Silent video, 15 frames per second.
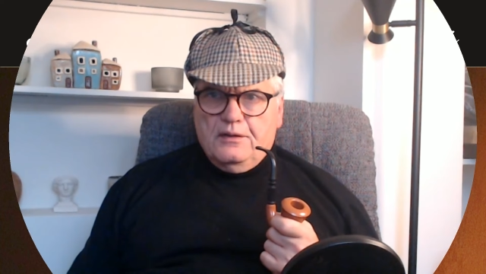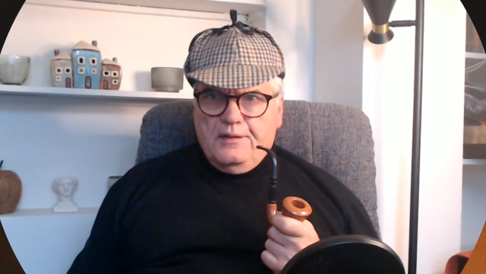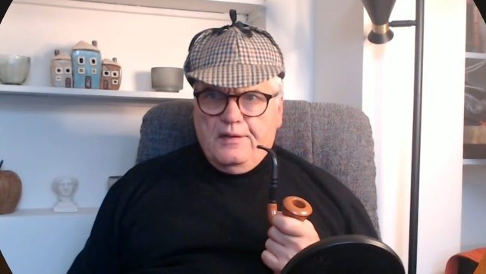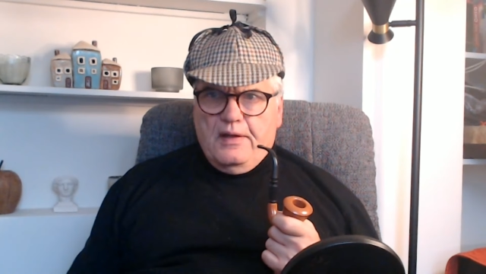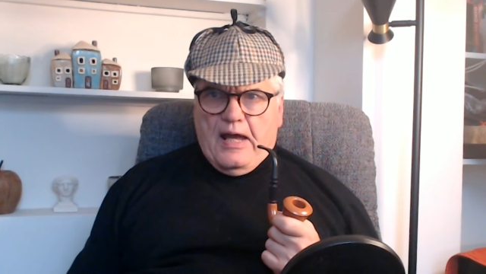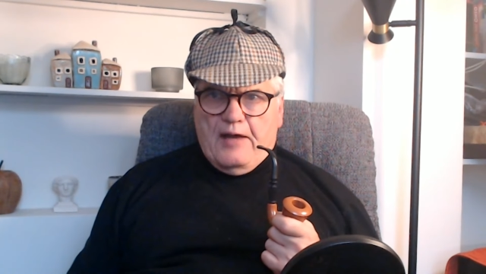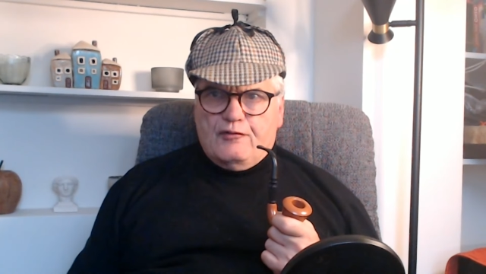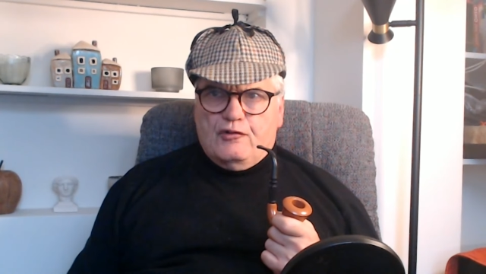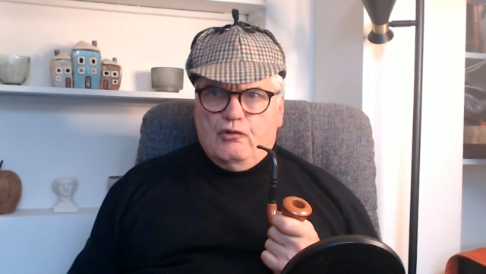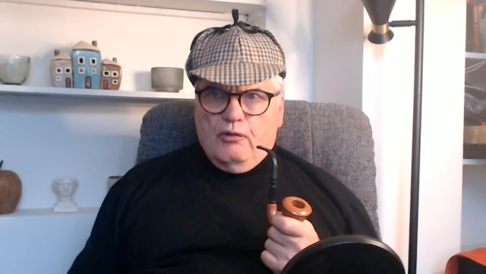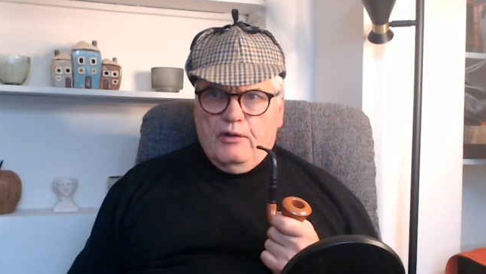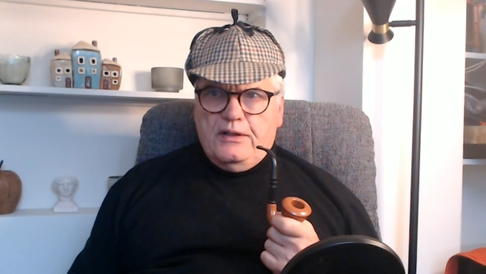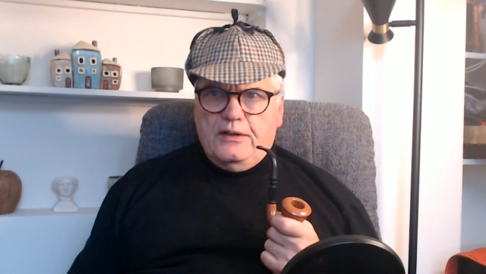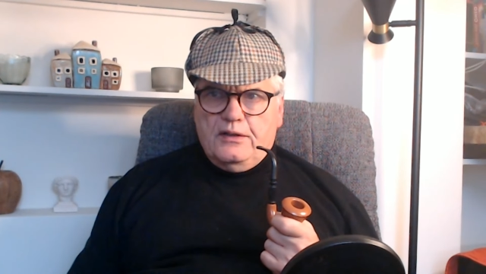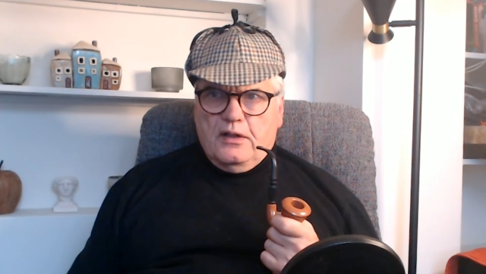have
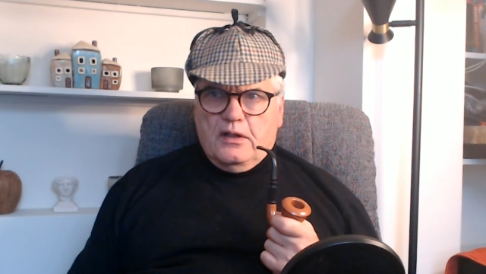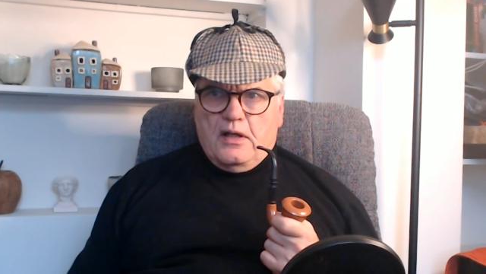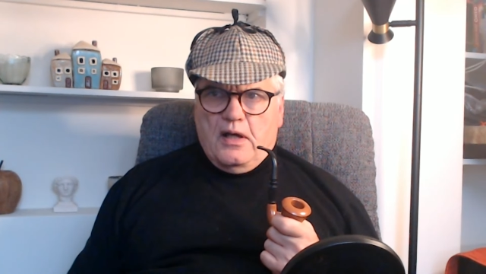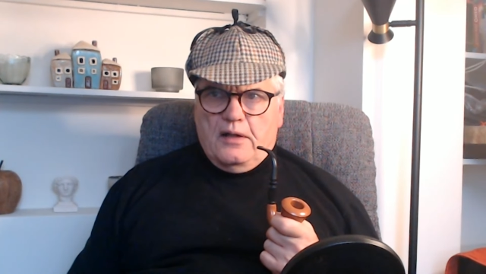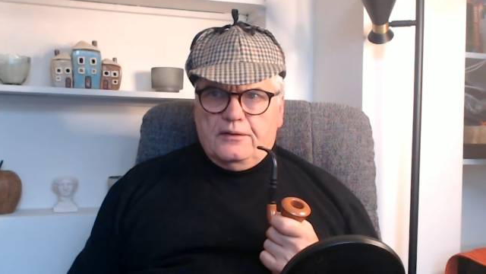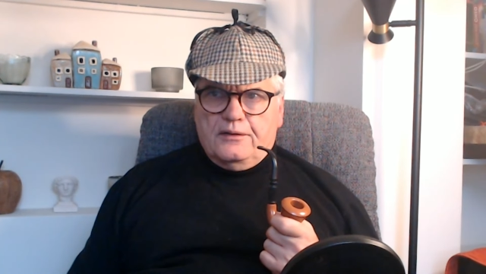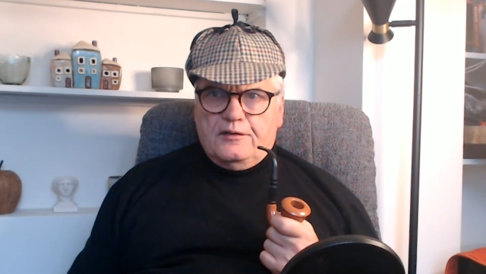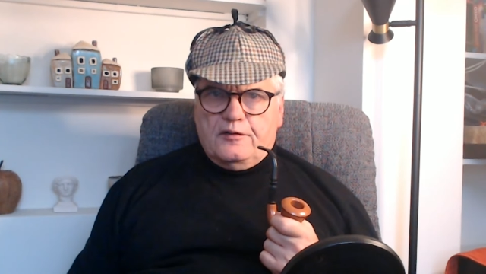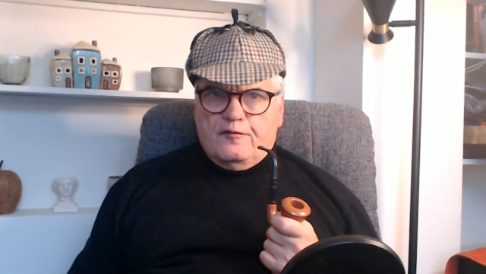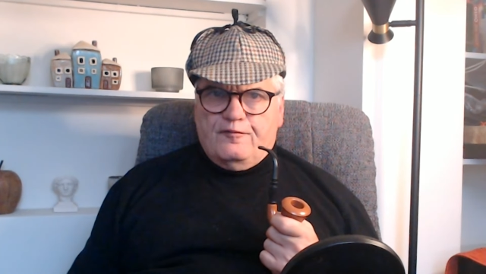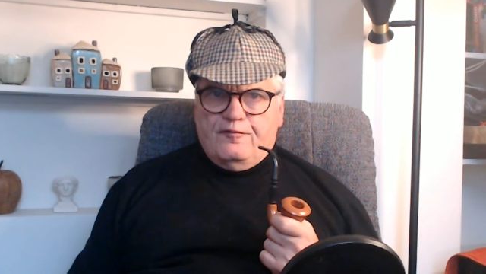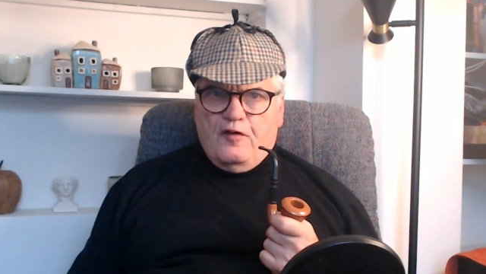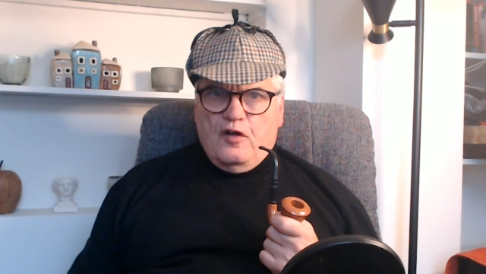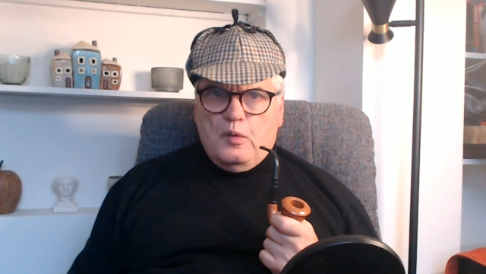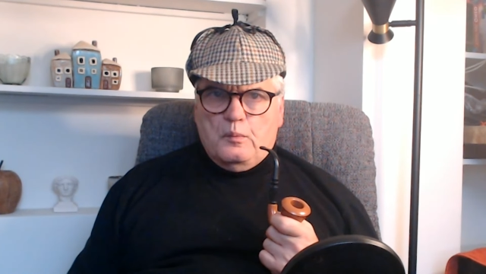green-coloured
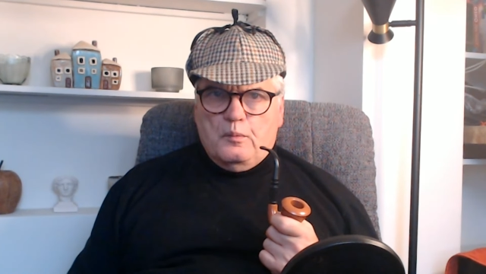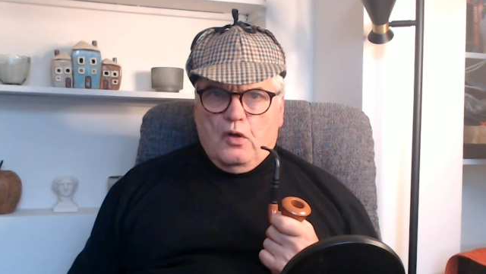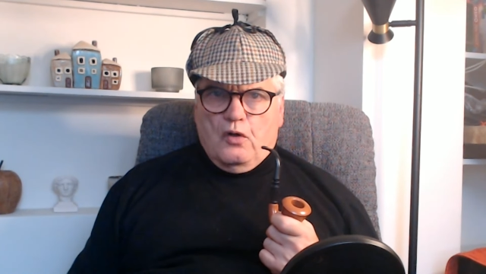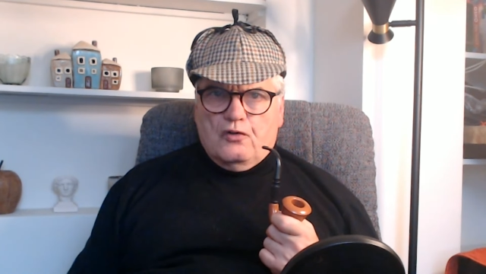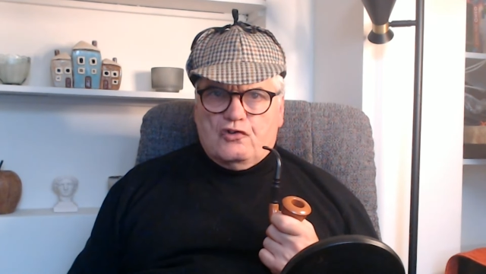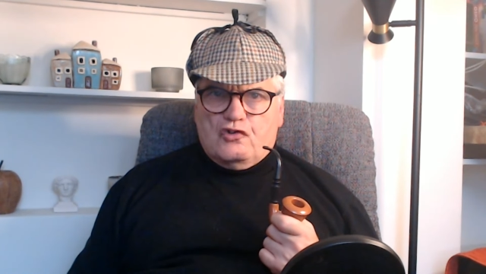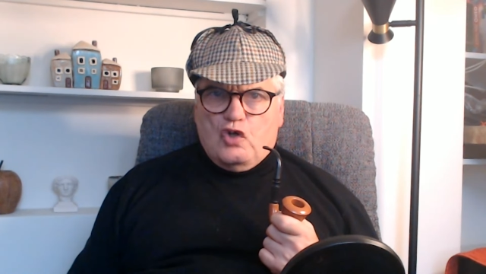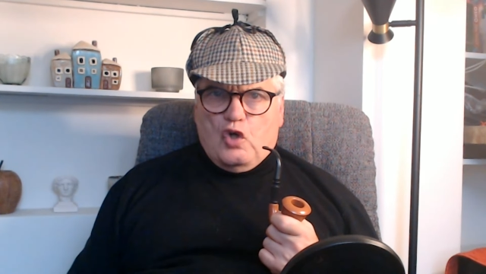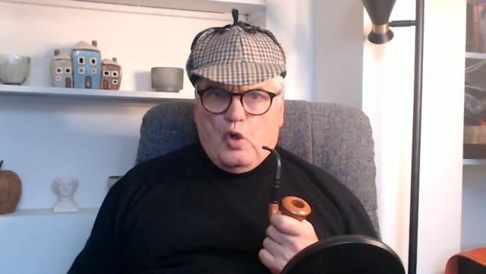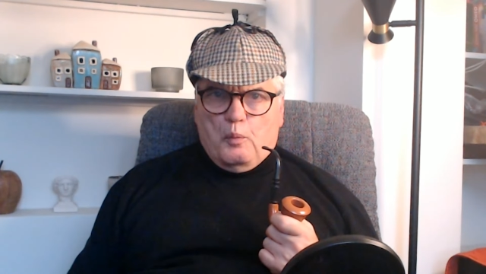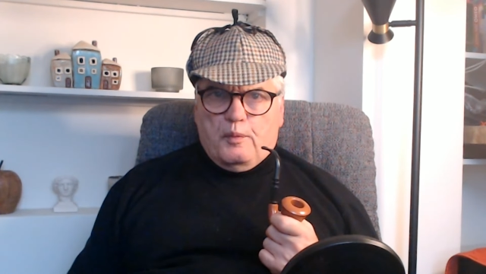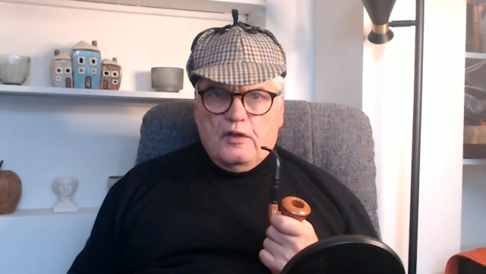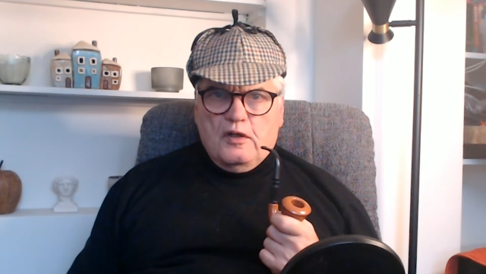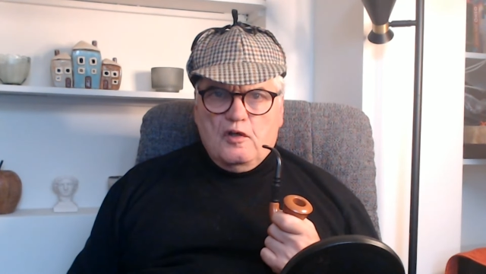foam on top